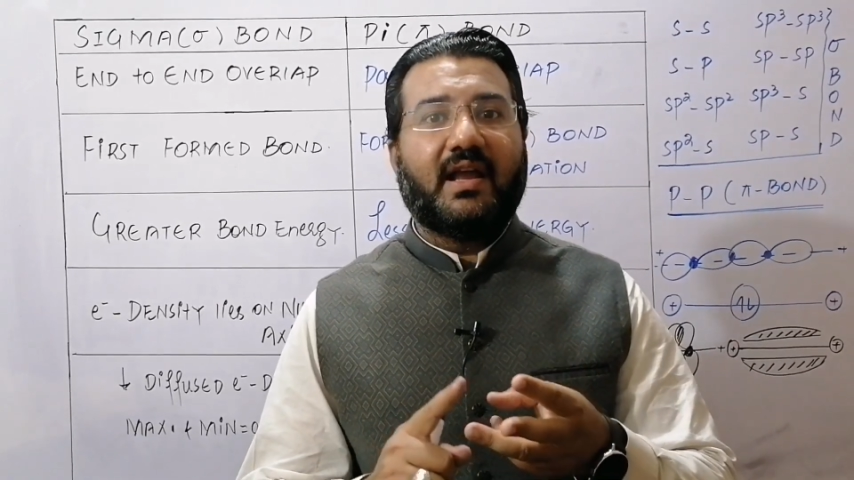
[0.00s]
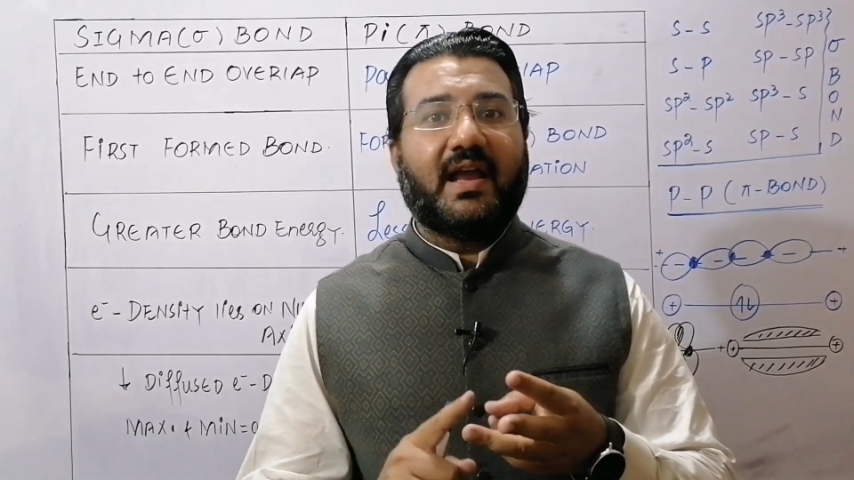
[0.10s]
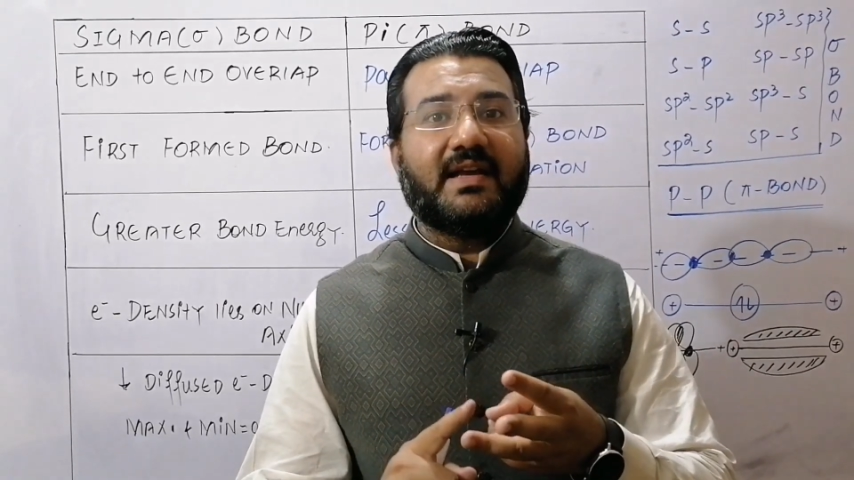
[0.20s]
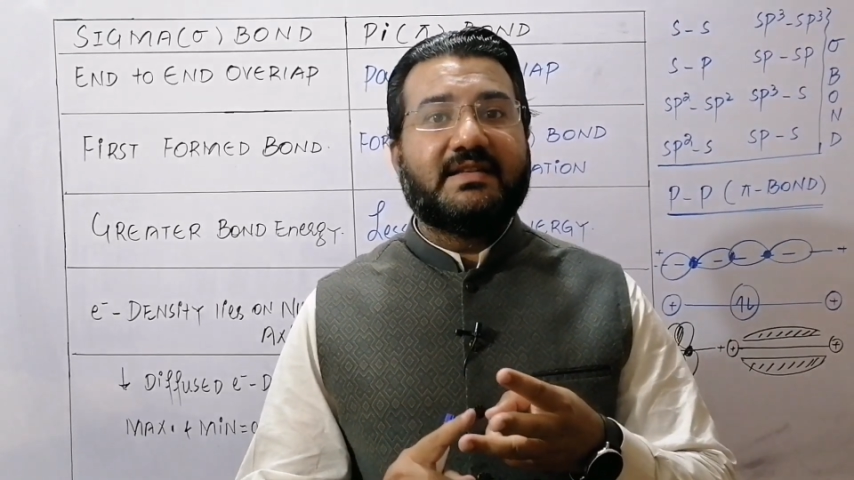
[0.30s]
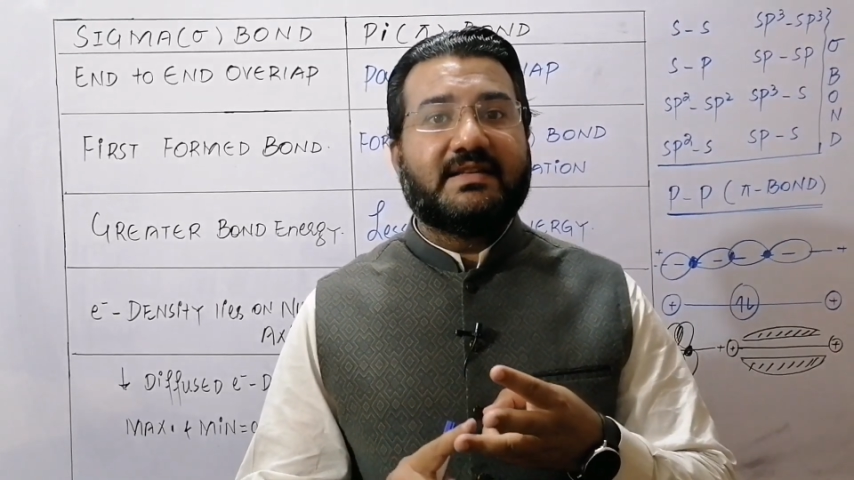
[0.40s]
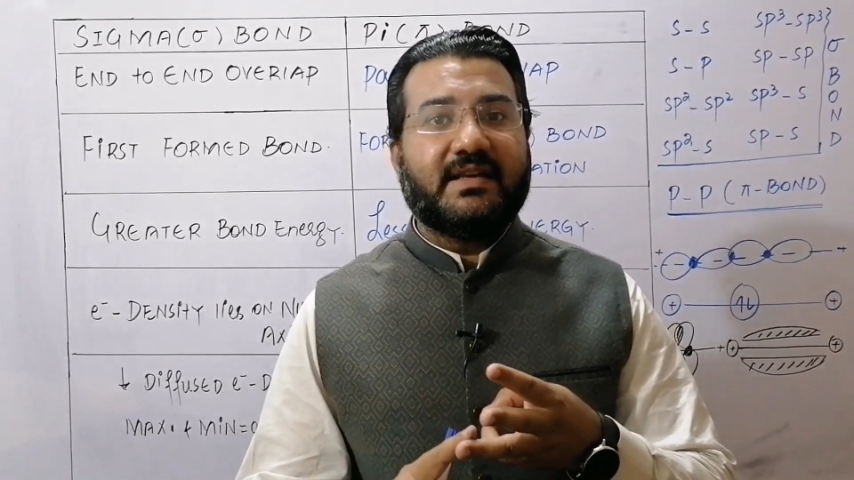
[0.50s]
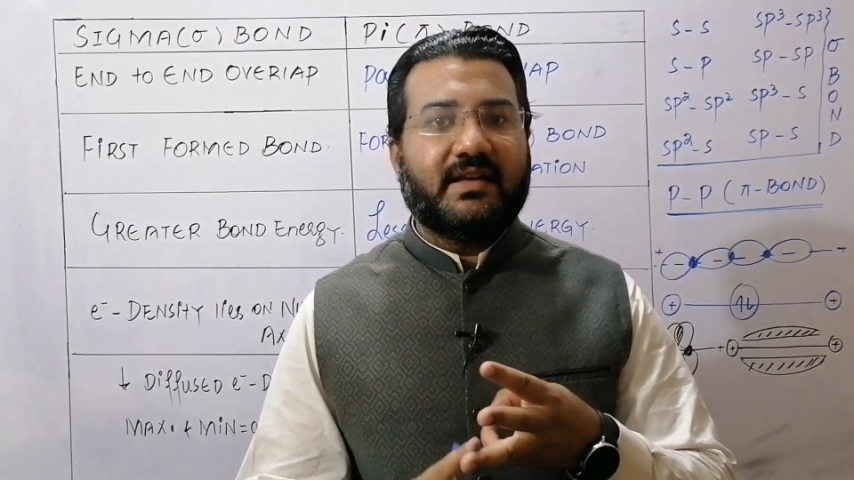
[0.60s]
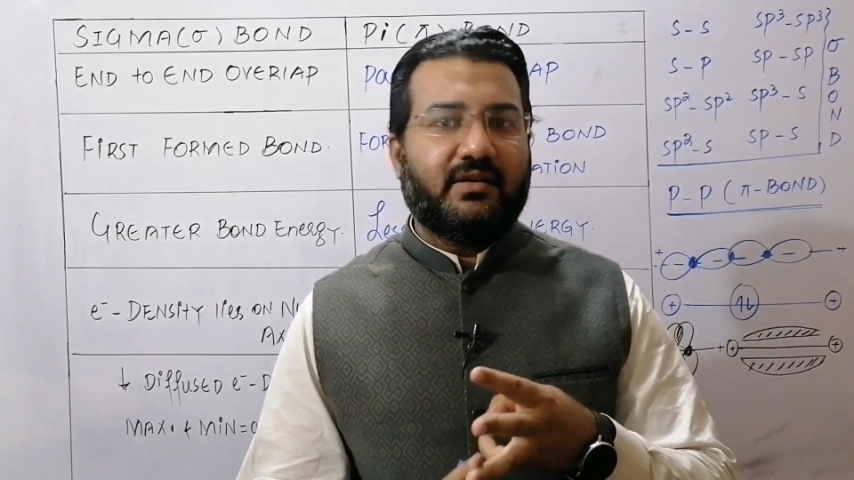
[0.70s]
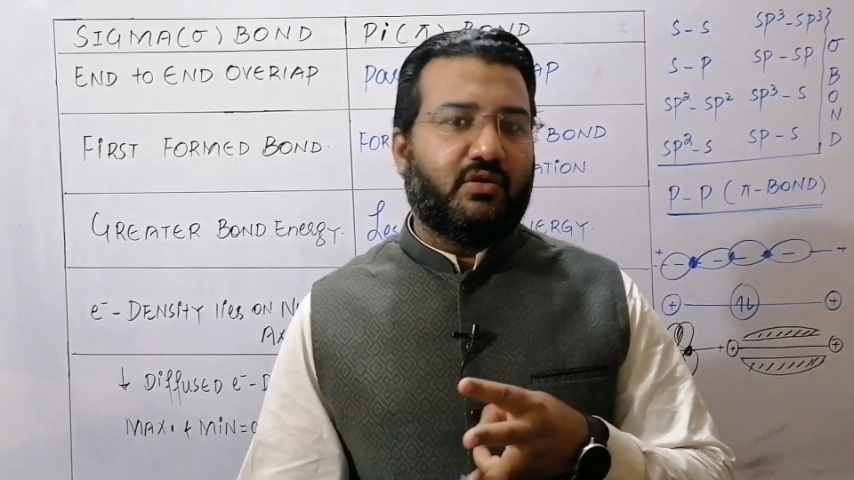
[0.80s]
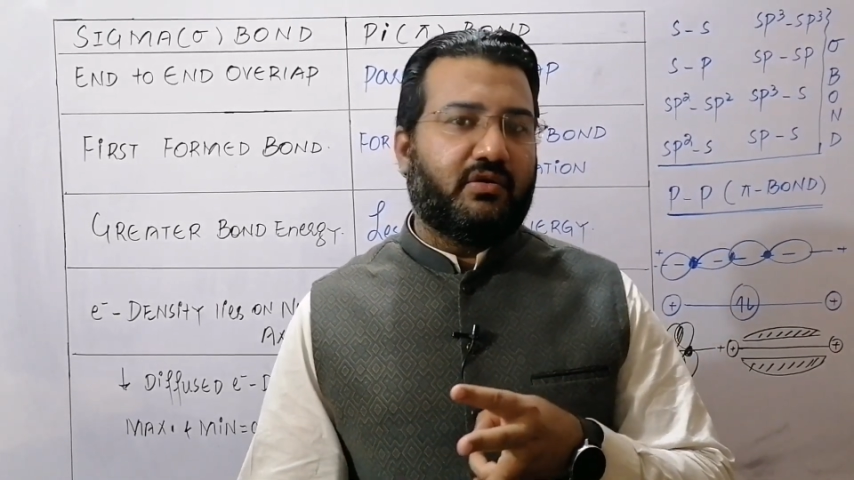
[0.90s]

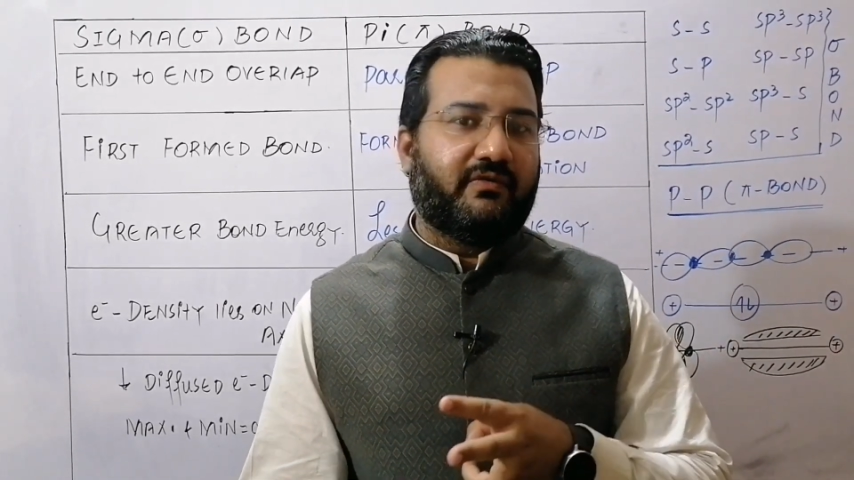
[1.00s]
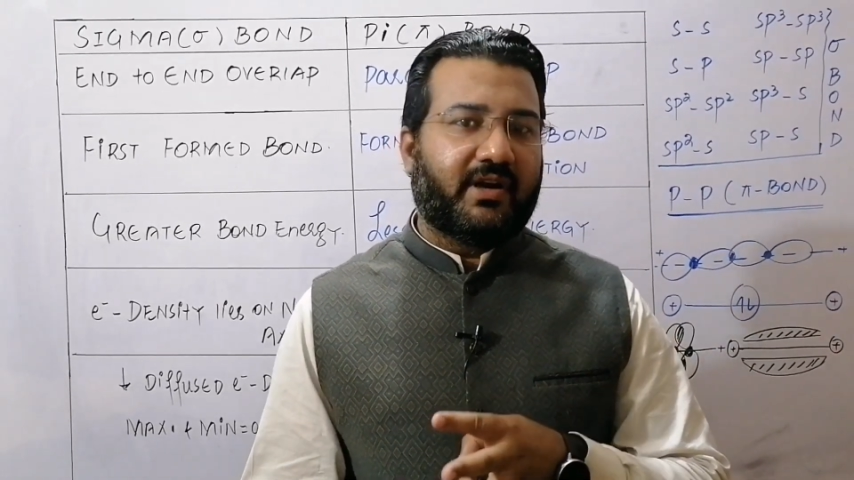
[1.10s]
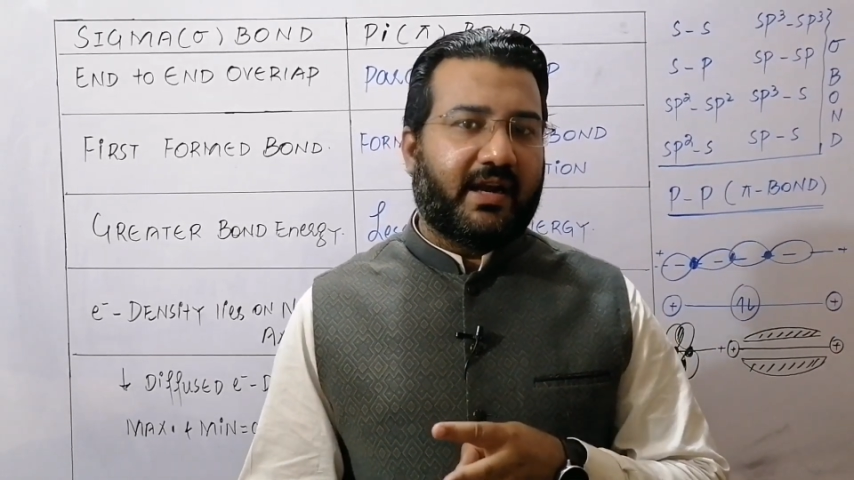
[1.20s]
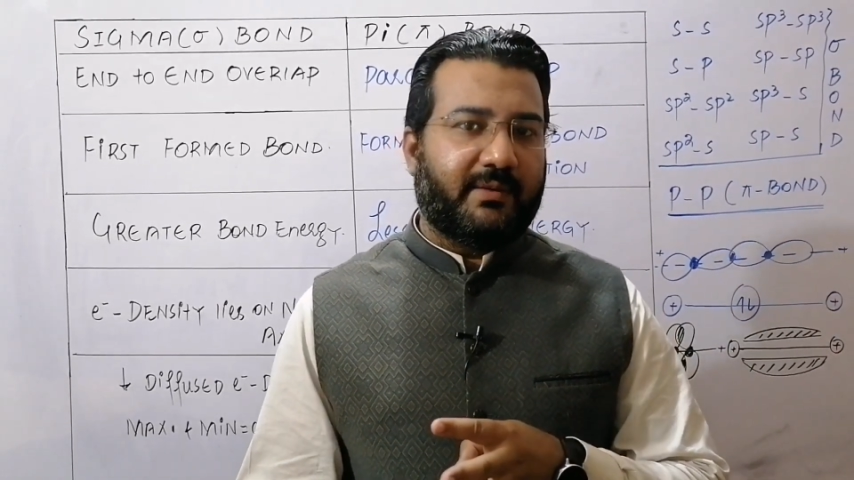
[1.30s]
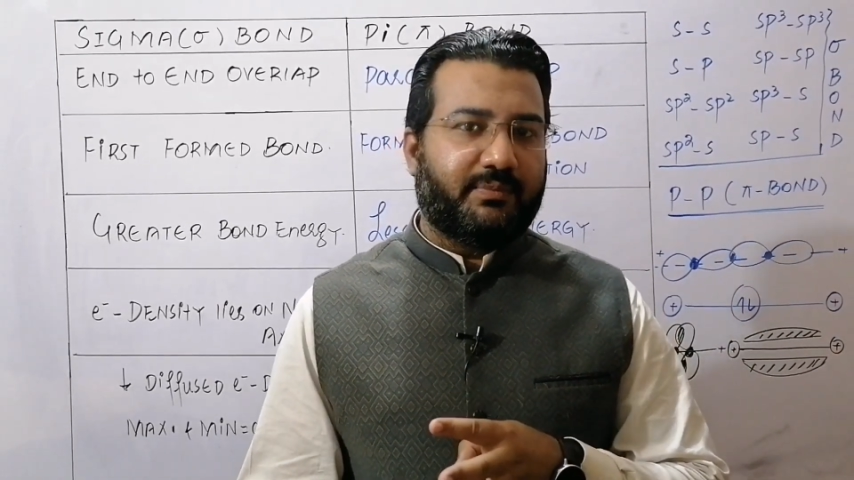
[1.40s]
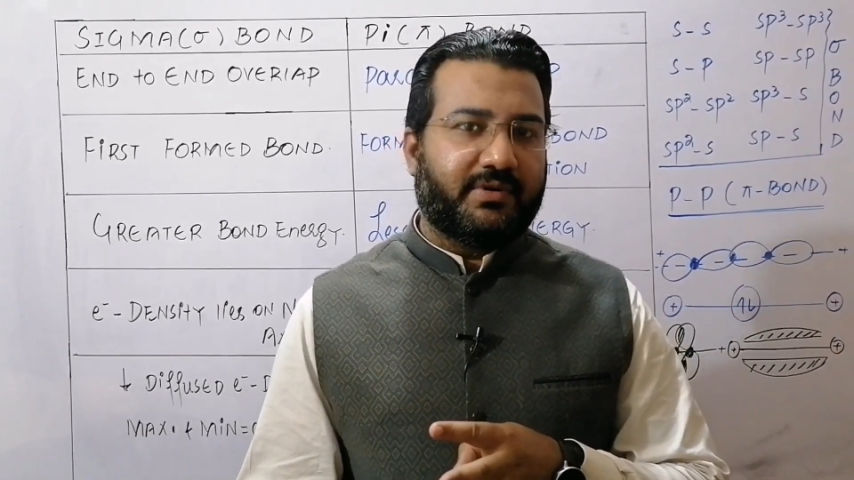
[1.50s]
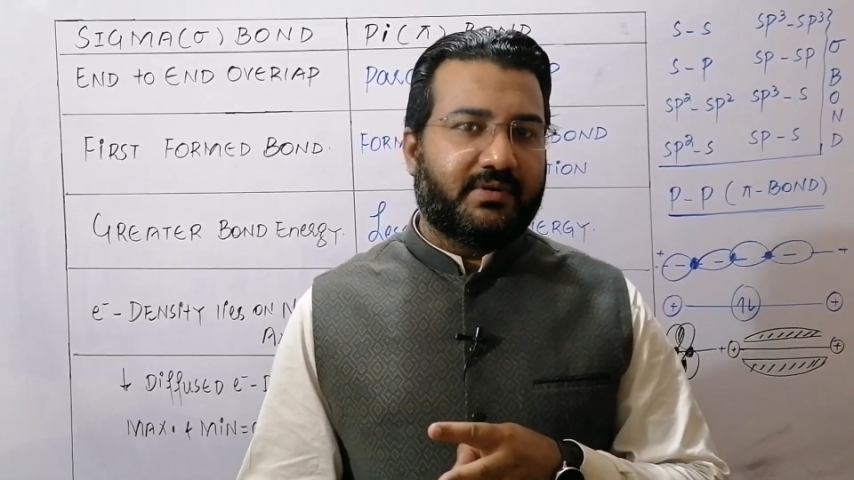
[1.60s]
axial overlap.